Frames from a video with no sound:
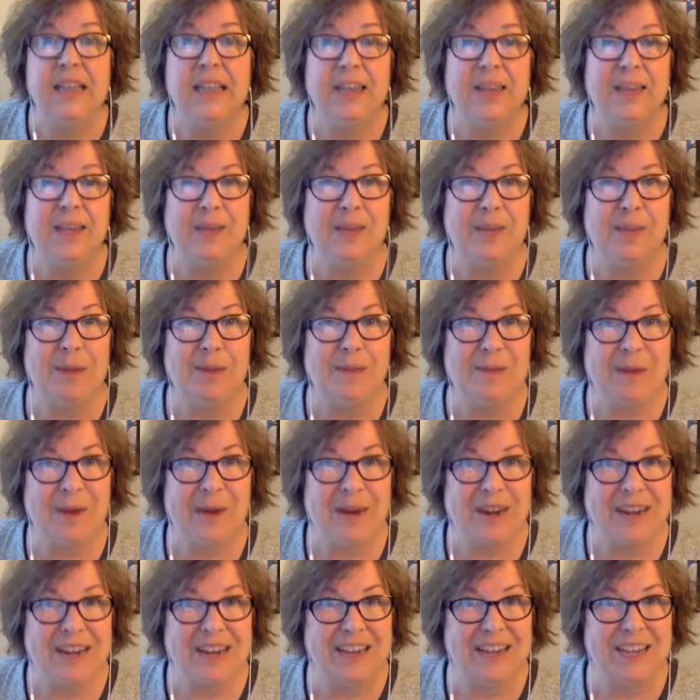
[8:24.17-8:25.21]
email
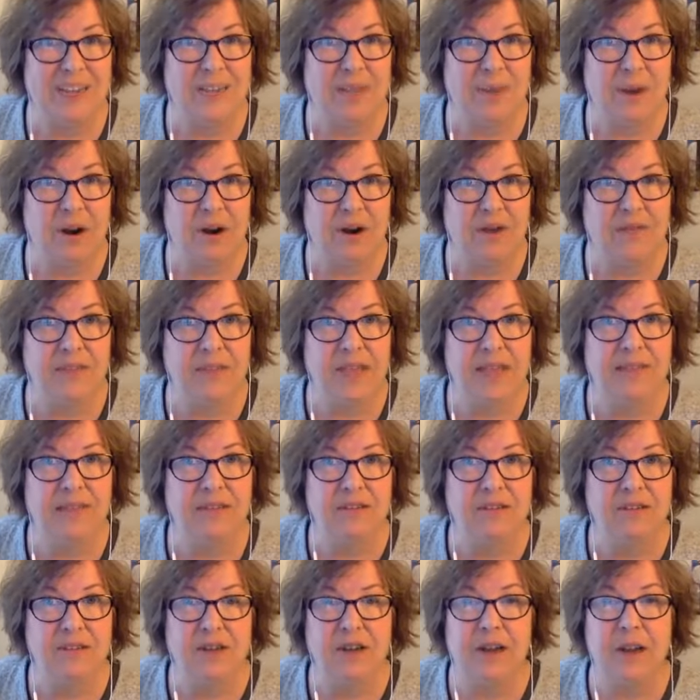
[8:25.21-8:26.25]
marketing is part of that. And
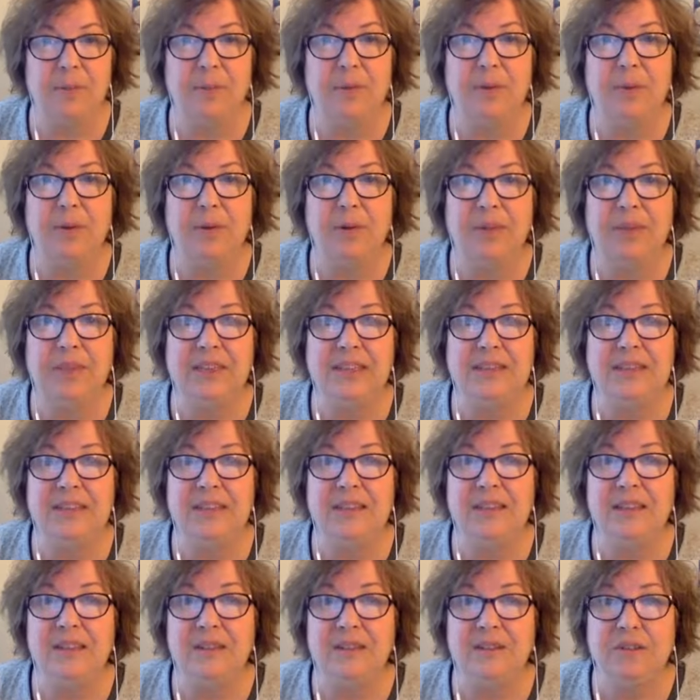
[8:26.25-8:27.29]
there's a couple more things
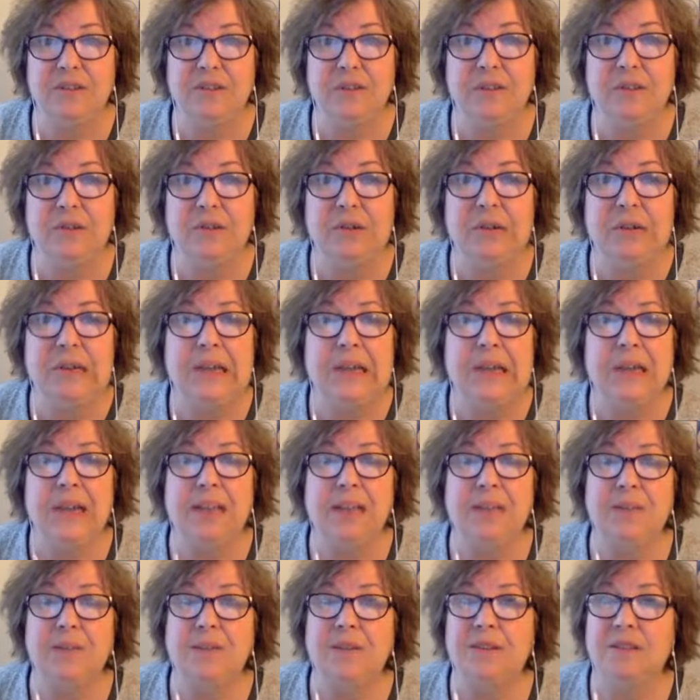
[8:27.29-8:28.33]
in there too,
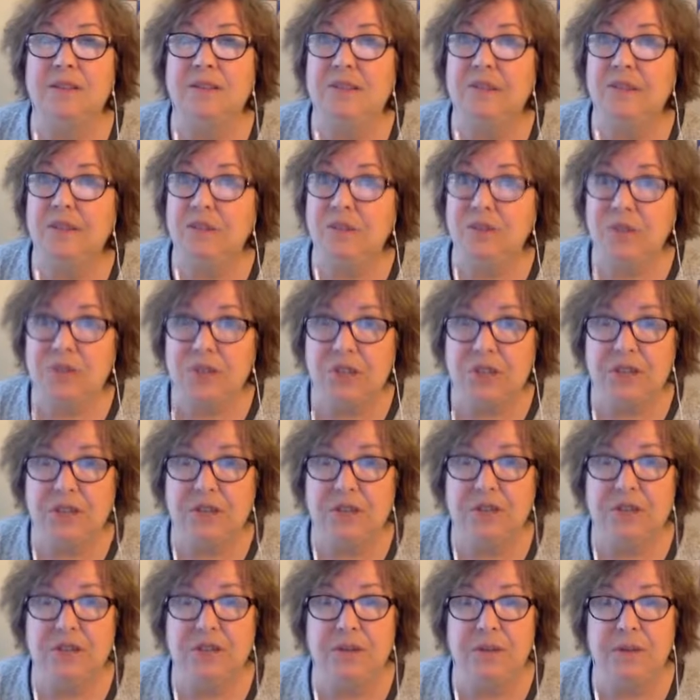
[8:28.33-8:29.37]
as well as
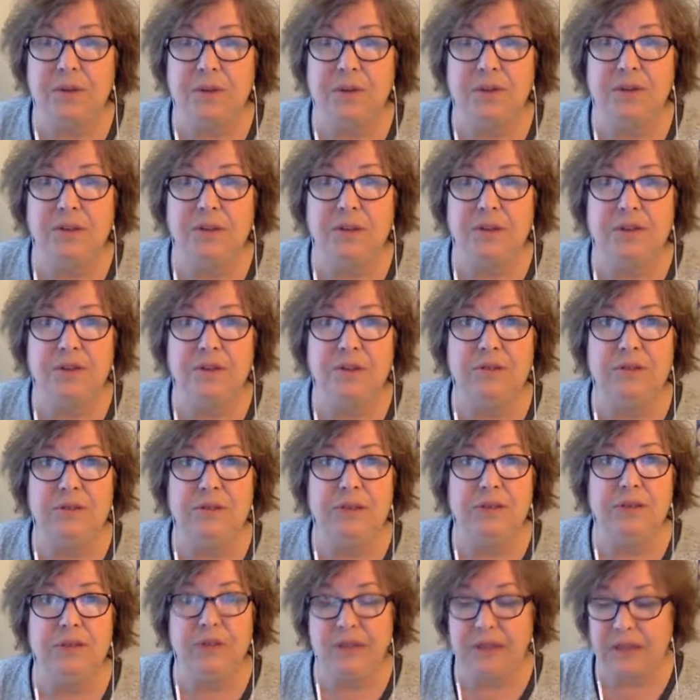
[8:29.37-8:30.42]
solutions to what you can do
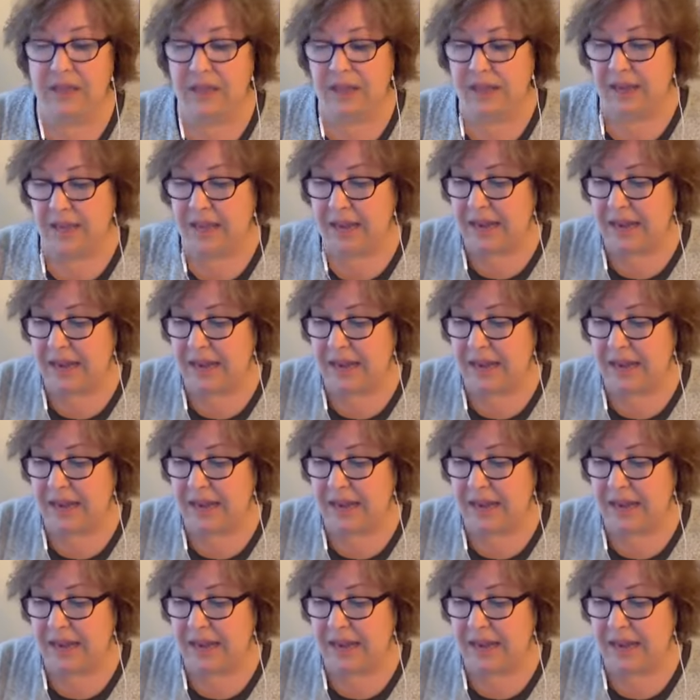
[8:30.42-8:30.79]
differently.